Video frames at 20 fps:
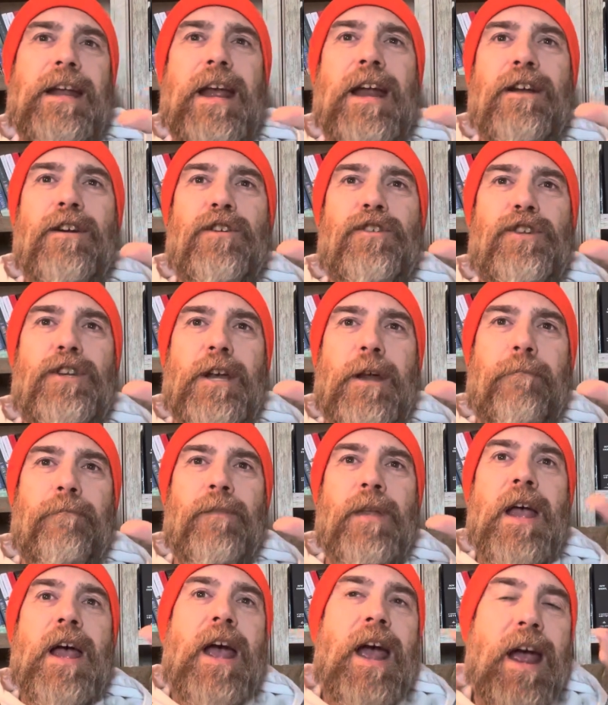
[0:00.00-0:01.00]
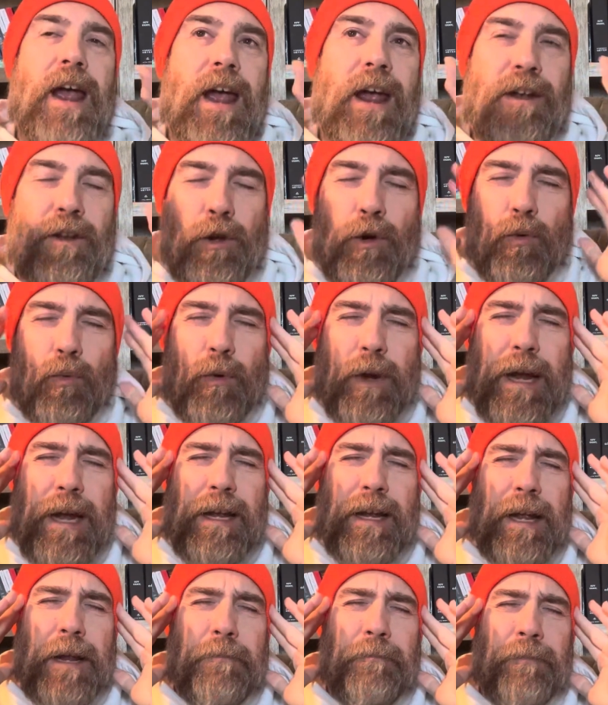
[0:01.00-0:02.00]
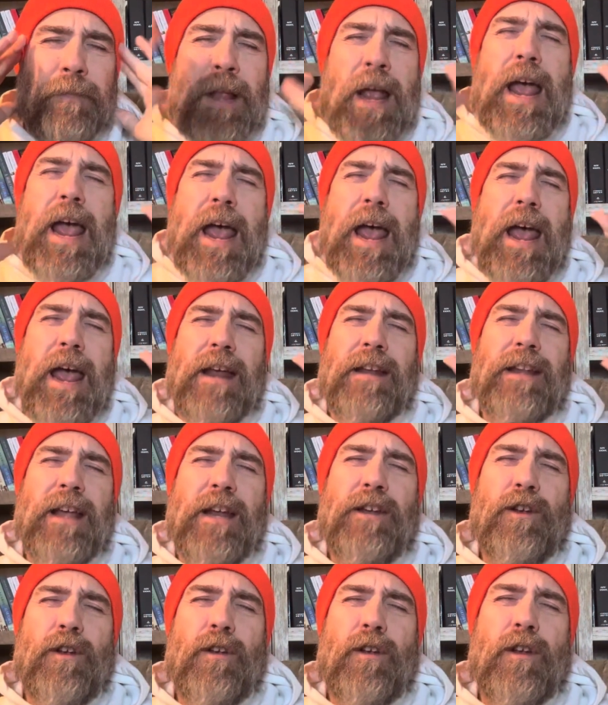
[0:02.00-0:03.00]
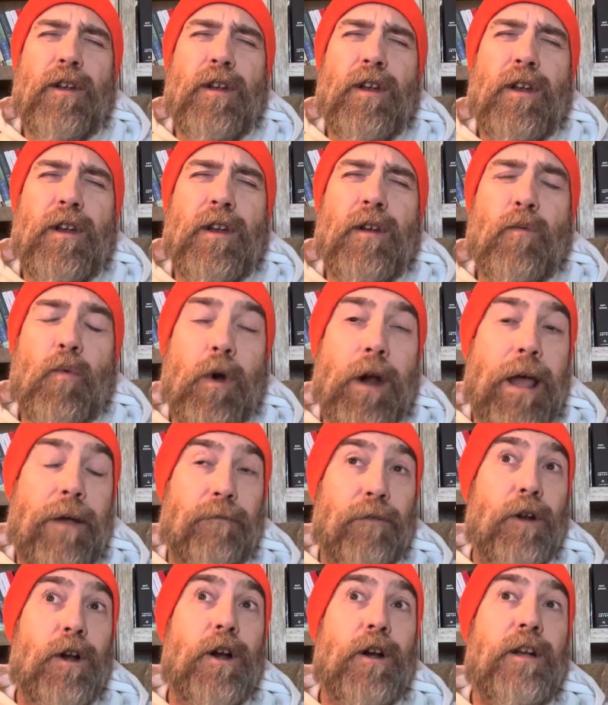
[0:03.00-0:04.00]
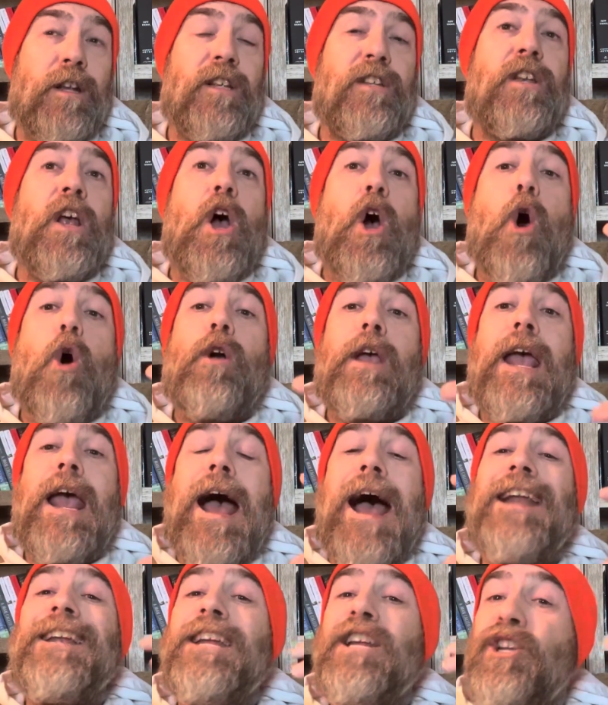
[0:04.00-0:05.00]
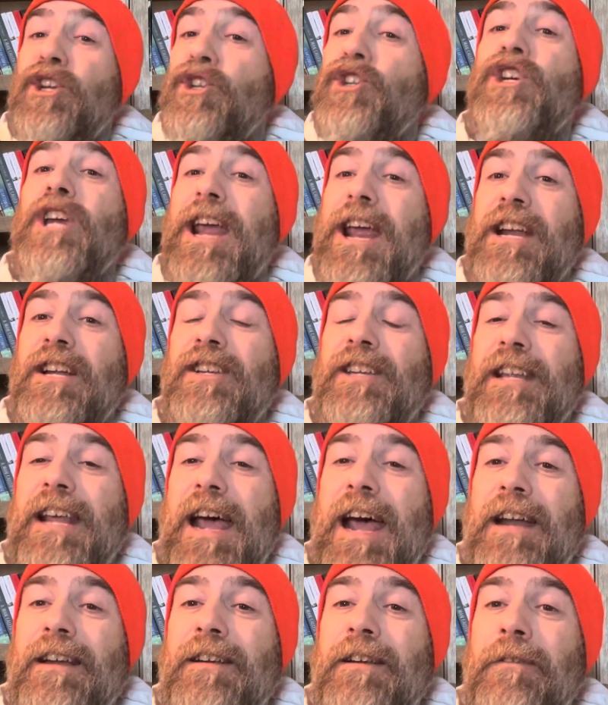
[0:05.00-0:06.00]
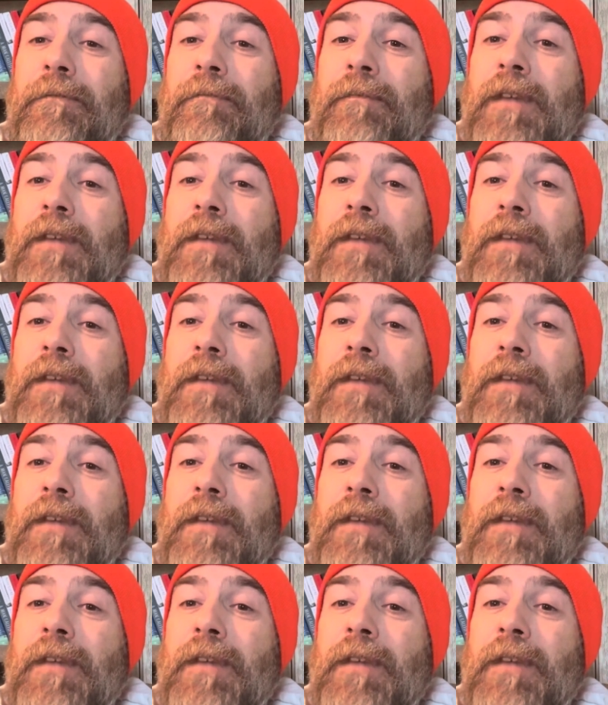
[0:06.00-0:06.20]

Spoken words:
energy and you read it. And then what I've learned is, okay, I need to change that.